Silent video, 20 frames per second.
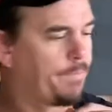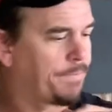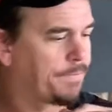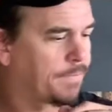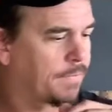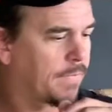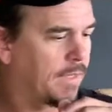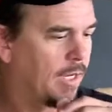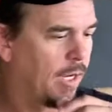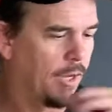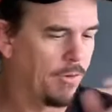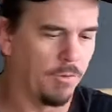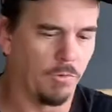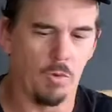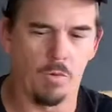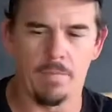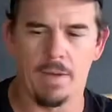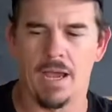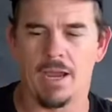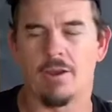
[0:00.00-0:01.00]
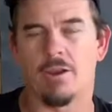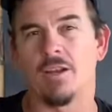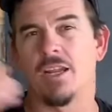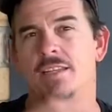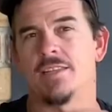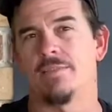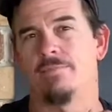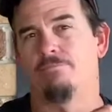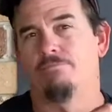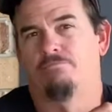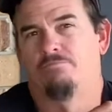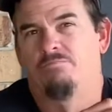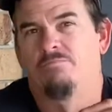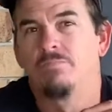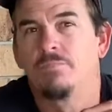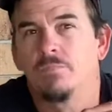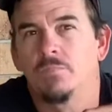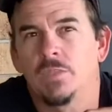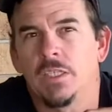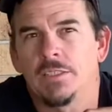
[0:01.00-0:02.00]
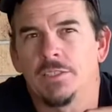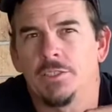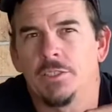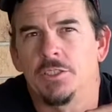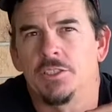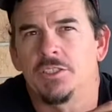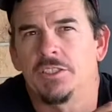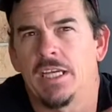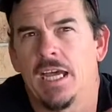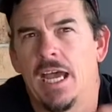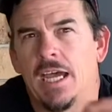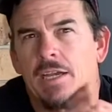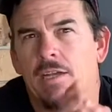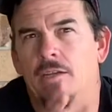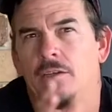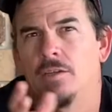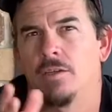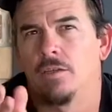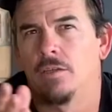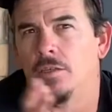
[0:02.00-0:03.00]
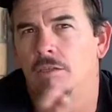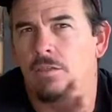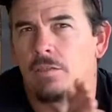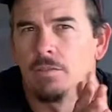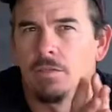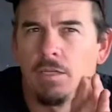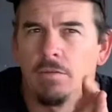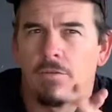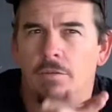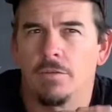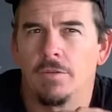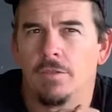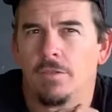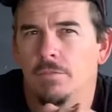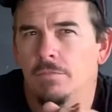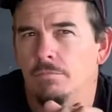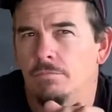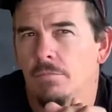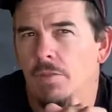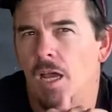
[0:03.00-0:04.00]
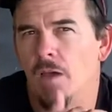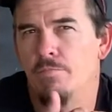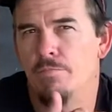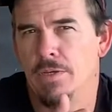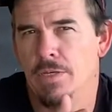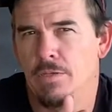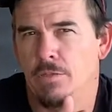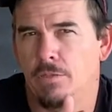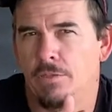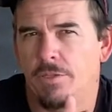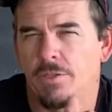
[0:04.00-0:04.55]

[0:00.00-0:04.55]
I thought, well, bugger it, let's do the start of a build.